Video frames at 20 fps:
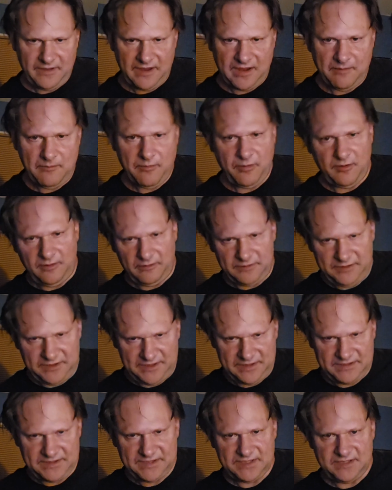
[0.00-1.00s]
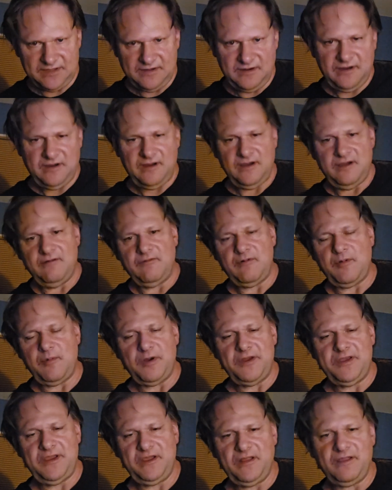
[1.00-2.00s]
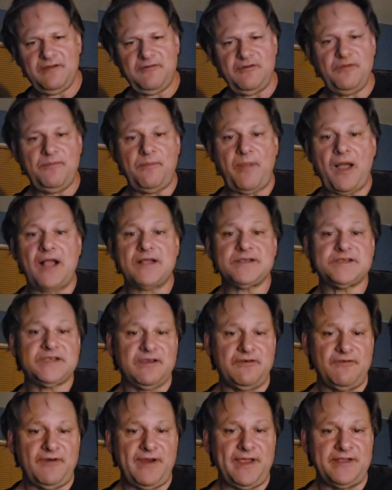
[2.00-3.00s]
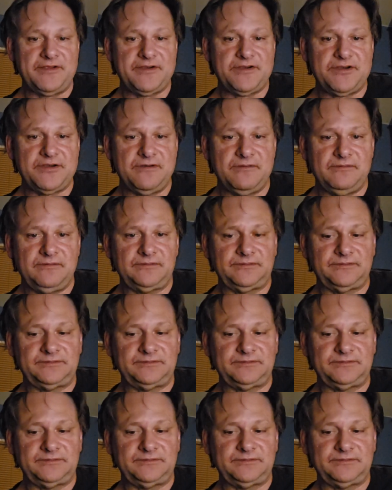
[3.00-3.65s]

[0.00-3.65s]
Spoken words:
with Kempo Jits, when we're dealing with boxing range,